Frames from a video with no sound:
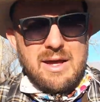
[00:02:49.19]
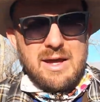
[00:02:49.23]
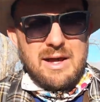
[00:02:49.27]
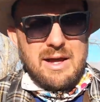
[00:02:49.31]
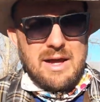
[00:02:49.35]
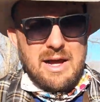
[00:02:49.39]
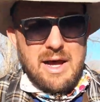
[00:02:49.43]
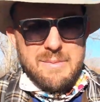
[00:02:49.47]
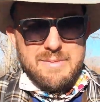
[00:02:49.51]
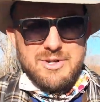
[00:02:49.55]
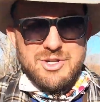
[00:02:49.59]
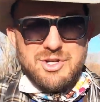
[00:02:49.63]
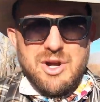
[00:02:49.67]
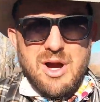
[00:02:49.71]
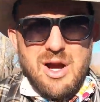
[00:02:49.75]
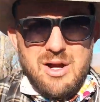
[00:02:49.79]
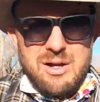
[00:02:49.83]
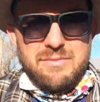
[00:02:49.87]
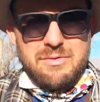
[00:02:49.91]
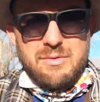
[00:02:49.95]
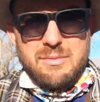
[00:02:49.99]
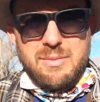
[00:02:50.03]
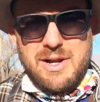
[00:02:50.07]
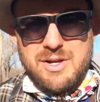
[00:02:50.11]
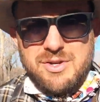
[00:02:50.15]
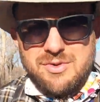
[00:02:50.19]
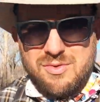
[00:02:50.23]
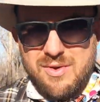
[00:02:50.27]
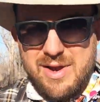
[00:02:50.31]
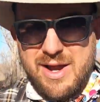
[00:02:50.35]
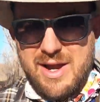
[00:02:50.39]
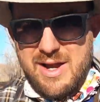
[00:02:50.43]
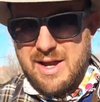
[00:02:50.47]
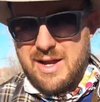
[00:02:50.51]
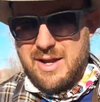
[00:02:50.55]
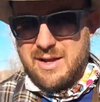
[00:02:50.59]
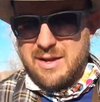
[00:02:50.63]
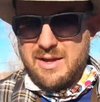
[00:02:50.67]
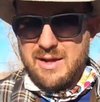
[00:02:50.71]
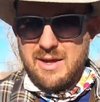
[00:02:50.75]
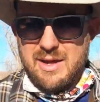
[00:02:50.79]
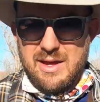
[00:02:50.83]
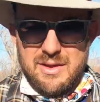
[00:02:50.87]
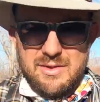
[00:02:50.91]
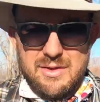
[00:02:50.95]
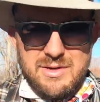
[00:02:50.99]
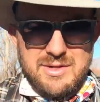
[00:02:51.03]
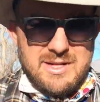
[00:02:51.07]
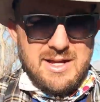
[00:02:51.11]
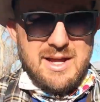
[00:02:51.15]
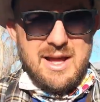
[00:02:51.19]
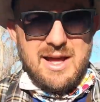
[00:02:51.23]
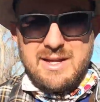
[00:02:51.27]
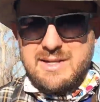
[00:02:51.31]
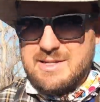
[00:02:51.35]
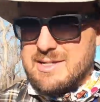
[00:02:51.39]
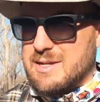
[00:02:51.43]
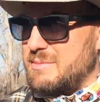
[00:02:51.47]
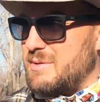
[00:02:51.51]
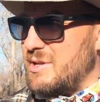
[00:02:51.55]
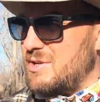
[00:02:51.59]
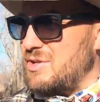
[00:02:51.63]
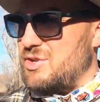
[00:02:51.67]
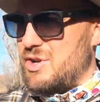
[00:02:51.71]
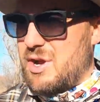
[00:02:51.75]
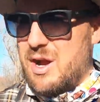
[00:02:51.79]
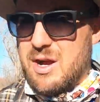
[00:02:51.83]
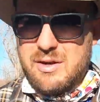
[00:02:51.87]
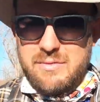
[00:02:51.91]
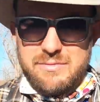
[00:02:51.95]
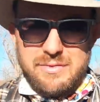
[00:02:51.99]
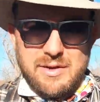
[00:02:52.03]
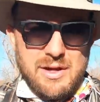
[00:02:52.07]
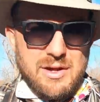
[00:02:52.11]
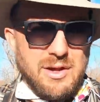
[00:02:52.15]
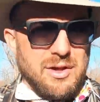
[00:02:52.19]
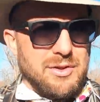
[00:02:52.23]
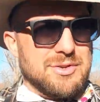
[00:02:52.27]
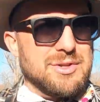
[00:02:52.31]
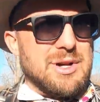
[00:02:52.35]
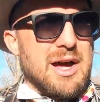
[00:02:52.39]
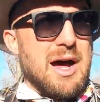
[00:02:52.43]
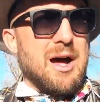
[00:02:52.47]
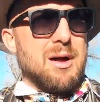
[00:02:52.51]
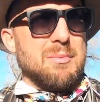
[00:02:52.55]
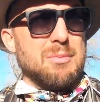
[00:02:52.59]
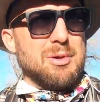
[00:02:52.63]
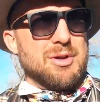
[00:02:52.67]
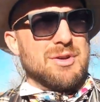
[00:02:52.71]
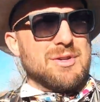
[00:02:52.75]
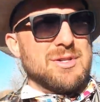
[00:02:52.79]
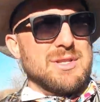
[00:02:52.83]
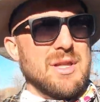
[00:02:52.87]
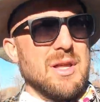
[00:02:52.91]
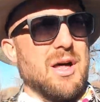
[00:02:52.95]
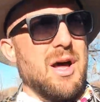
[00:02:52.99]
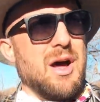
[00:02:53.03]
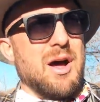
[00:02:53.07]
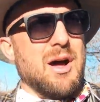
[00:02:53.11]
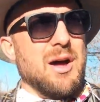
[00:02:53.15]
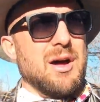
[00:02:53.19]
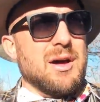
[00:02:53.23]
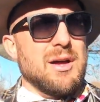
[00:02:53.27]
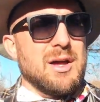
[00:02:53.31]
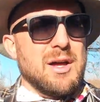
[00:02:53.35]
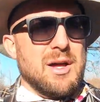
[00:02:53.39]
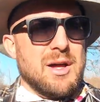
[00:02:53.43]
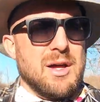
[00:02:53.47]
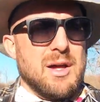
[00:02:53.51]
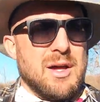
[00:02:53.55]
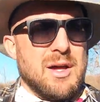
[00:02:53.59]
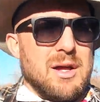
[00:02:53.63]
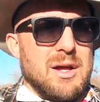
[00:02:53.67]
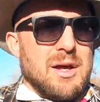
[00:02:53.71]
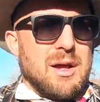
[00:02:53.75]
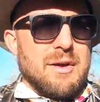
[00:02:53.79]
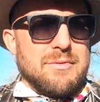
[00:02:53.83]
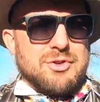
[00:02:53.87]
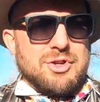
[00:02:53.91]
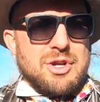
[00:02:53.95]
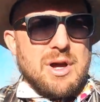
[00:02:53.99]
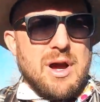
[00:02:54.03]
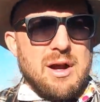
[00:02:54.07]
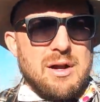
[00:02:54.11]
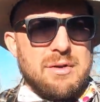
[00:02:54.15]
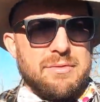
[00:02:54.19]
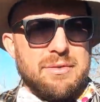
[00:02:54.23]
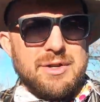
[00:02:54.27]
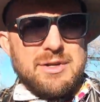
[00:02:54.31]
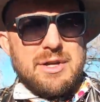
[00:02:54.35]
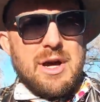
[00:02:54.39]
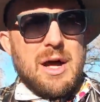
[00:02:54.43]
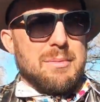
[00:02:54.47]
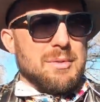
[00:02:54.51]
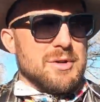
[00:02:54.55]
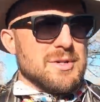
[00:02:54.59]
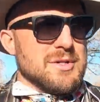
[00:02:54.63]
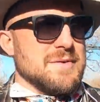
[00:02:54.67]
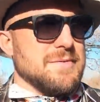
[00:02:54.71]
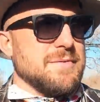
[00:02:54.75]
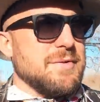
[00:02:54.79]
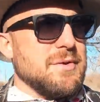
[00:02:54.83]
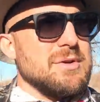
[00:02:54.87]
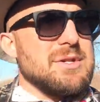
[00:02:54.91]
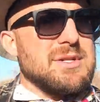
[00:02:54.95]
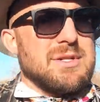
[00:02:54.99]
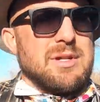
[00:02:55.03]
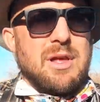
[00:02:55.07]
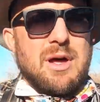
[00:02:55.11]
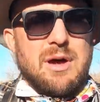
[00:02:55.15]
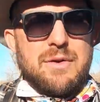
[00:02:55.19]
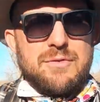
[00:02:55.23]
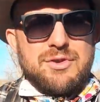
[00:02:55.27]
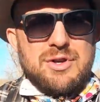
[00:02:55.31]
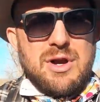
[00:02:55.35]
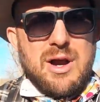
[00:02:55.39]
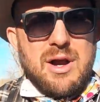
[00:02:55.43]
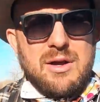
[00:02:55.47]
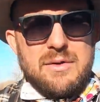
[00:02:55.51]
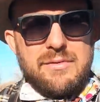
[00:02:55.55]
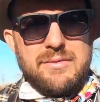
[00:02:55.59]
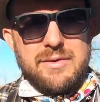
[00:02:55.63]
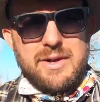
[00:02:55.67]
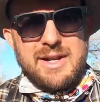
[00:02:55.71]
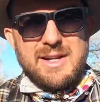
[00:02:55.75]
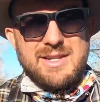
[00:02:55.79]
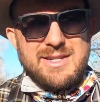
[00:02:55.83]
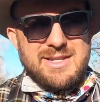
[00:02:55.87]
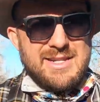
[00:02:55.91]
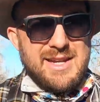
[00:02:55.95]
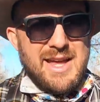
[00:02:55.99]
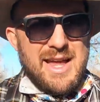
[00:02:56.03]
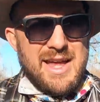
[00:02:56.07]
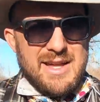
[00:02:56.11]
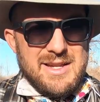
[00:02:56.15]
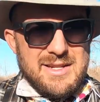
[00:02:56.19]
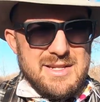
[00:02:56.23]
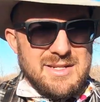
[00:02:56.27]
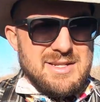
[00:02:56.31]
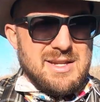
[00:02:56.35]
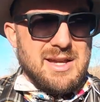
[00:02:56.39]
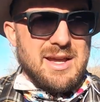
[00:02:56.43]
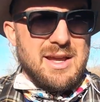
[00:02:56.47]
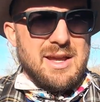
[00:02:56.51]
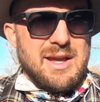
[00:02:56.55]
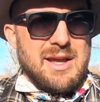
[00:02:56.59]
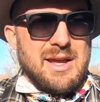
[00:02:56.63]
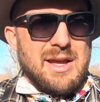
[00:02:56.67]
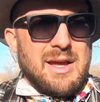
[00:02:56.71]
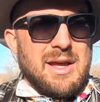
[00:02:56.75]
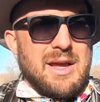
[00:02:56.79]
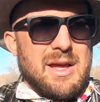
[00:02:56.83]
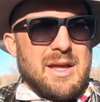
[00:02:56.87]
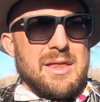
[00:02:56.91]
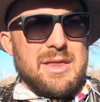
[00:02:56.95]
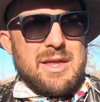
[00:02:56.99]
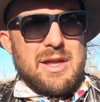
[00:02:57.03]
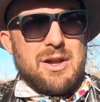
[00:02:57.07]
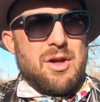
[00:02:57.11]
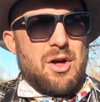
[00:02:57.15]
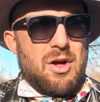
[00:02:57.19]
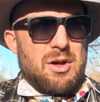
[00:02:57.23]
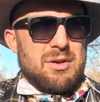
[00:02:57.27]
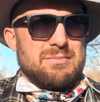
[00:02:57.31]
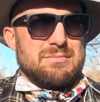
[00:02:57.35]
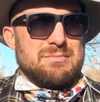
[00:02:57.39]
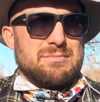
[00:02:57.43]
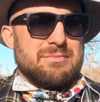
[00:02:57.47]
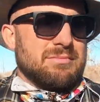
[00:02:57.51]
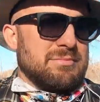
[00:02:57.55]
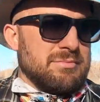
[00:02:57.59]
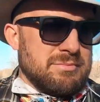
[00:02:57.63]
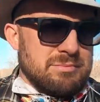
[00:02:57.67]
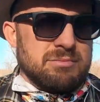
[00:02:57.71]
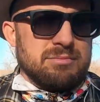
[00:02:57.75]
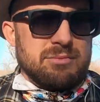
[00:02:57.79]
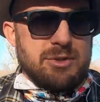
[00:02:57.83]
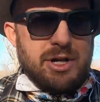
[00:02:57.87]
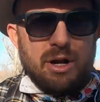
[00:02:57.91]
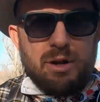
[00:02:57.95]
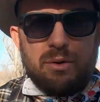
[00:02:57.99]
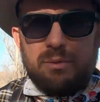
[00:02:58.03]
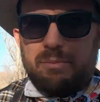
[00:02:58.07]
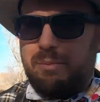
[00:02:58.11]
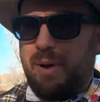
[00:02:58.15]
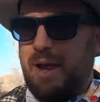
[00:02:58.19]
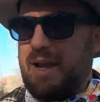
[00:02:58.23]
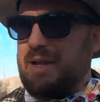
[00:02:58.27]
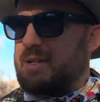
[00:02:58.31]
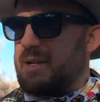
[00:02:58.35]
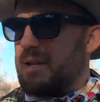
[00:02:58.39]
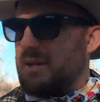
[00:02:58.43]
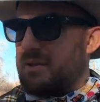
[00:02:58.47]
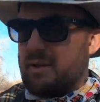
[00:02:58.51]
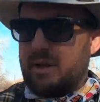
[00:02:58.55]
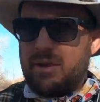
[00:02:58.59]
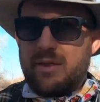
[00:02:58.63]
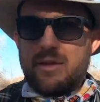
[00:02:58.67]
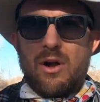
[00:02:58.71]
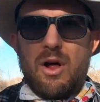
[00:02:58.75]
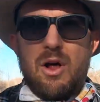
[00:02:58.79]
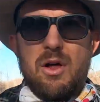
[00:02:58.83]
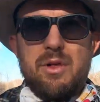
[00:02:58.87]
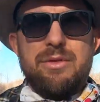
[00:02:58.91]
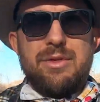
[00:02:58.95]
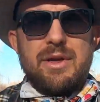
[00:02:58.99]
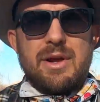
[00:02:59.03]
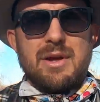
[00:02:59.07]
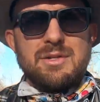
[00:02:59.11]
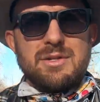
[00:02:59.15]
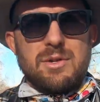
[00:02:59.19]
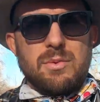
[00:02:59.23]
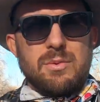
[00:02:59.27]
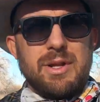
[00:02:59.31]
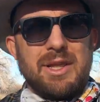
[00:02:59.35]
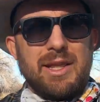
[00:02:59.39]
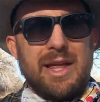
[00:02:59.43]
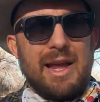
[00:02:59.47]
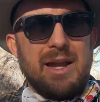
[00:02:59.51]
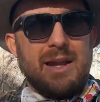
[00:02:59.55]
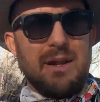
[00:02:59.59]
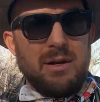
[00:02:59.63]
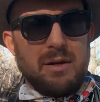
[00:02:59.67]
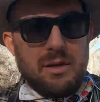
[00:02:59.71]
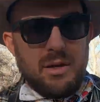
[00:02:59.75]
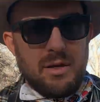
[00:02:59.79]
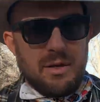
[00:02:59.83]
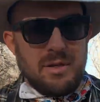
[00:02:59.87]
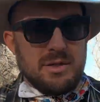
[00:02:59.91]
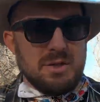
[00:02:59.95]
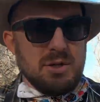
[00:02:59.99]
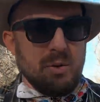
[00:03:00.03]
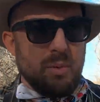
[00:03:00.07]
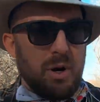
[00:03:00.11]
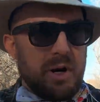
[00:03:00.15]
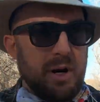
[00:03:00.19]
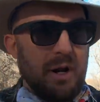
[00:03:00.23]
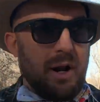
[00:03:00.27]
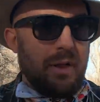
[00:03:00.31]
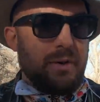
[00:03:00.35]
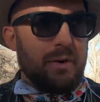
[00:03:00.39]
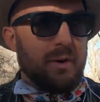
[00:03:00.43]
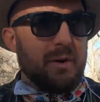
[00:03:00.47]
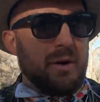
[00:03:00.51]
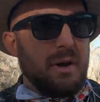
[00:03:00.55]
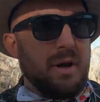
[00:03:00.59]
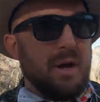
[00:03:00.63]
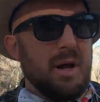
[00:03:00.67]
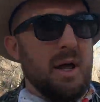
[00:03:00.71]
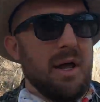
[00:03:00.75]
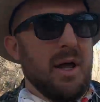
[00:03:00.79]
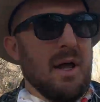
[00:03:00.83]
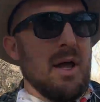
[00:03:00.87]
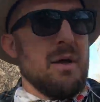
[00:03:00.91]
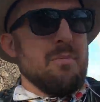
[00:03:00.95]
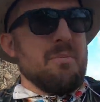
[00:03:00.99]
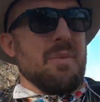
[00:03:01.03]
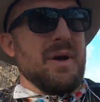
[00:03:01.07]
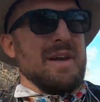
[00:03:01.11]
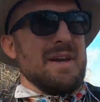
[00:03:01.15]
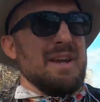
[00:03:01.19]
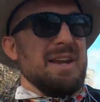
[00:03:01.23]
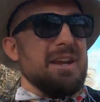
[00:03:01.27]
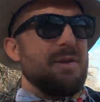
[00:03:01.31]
I'm a geographer by training, and there's a concept in geography called Tobler's Law of Geography, Tobler's first law of geography, and it says that, basically that all things are related to one another, but